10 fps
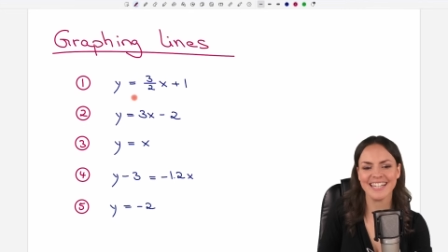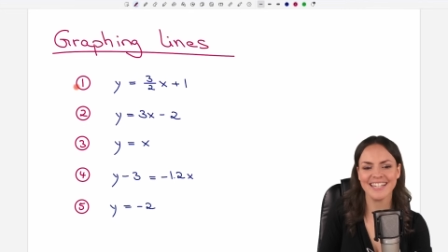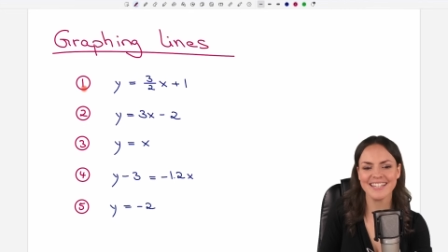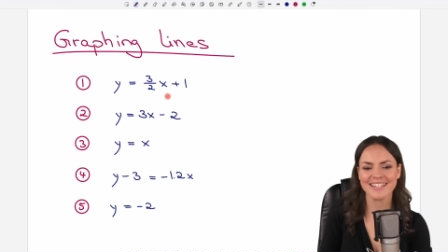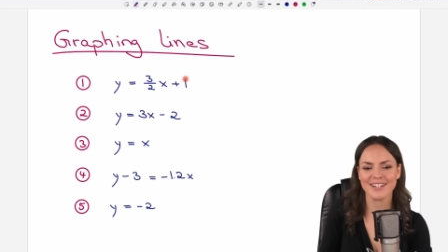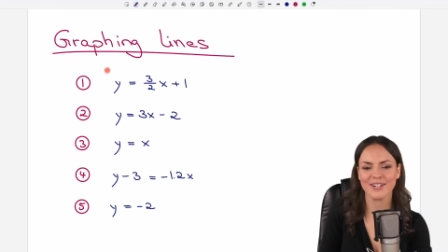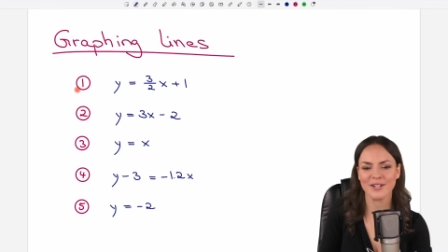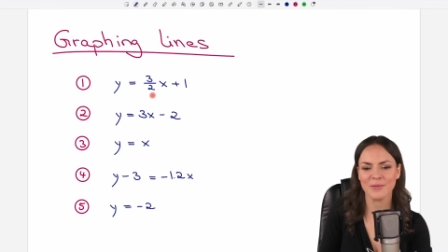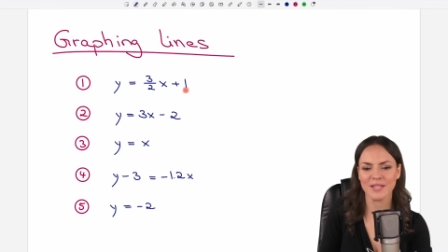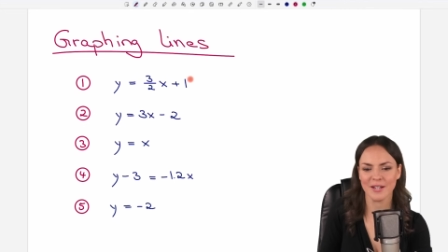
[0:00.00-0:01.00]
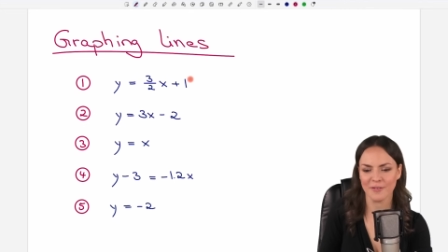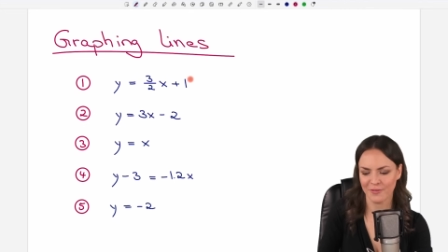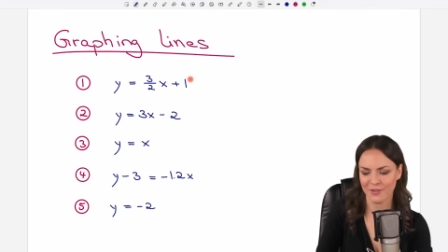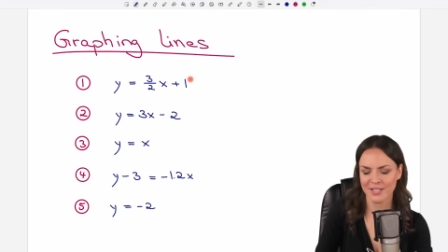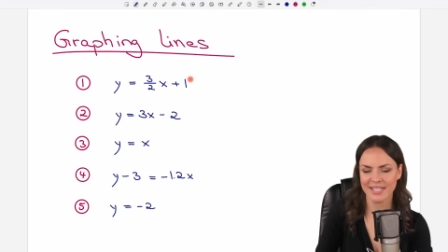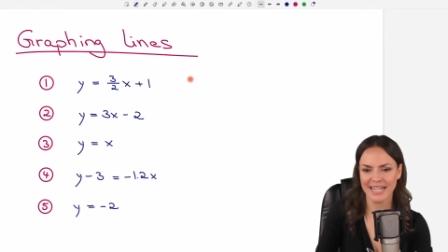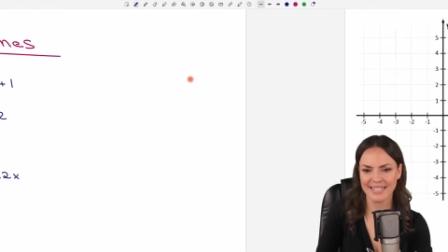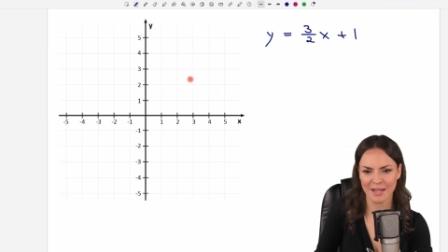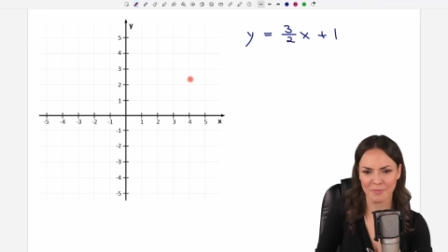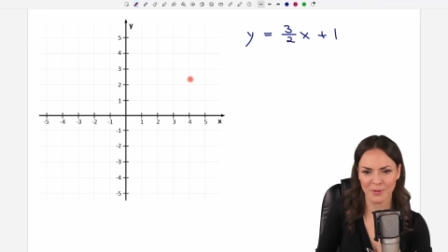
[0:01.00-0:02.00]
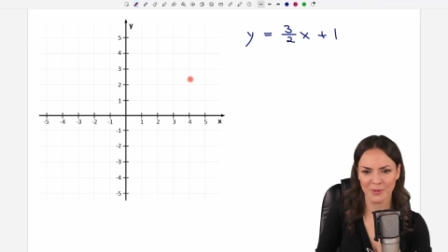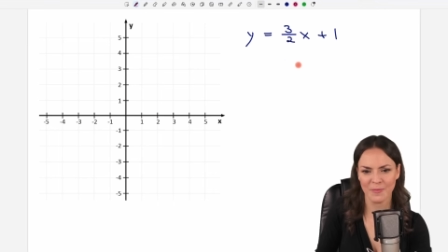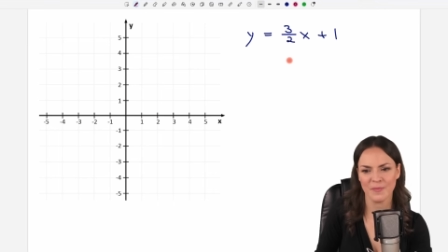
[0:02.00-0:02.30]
Let's start with our first example.